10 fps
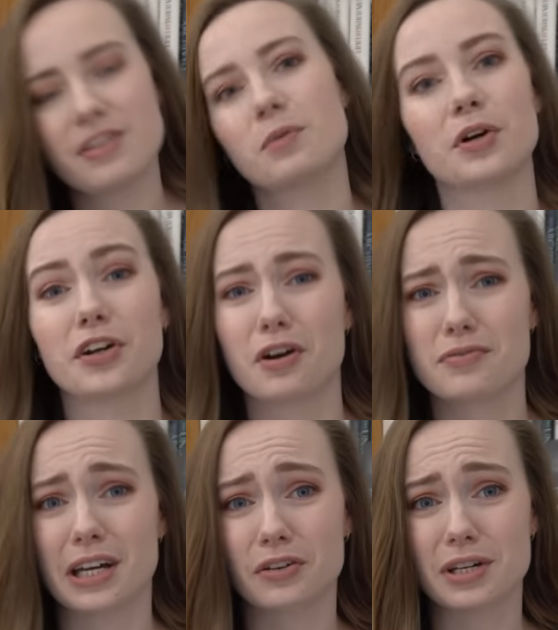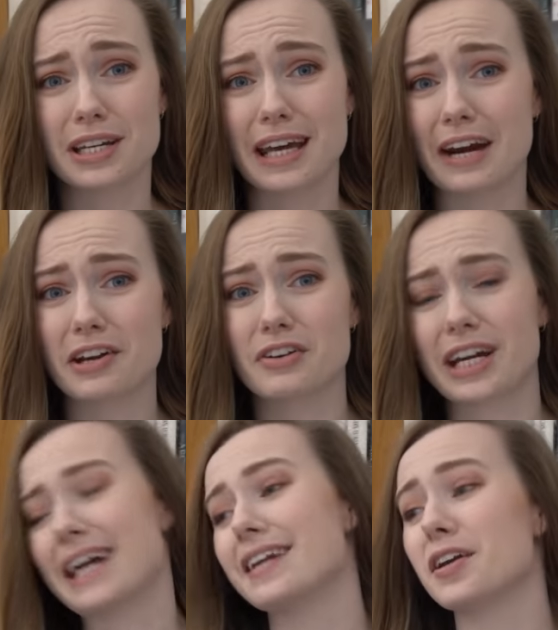I think we're gonna go for that green area
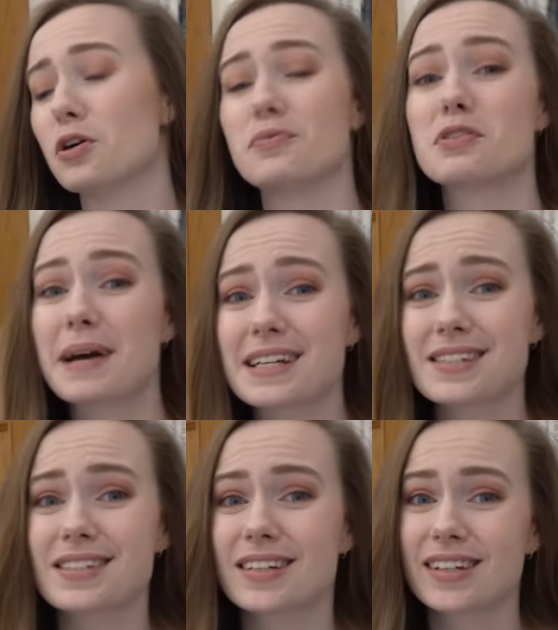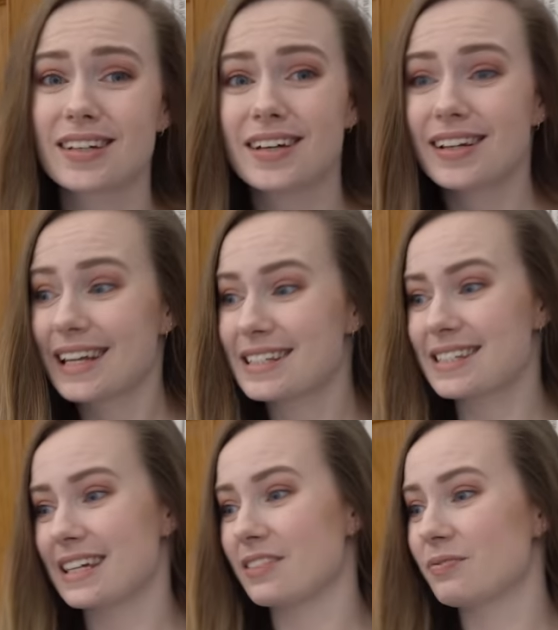again and hope for the best.
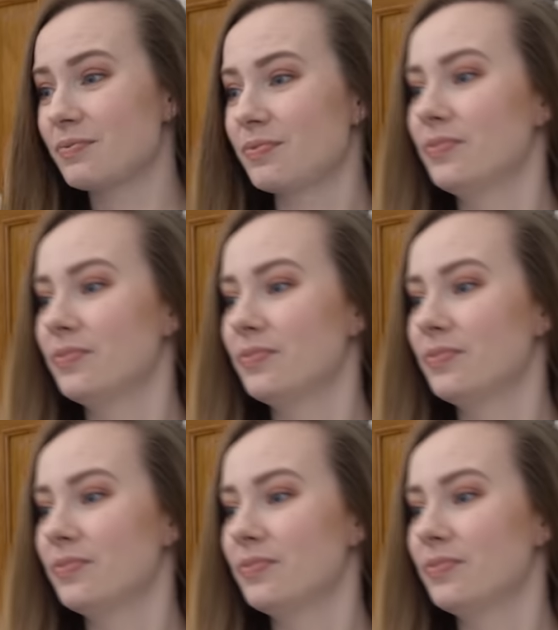Let's see.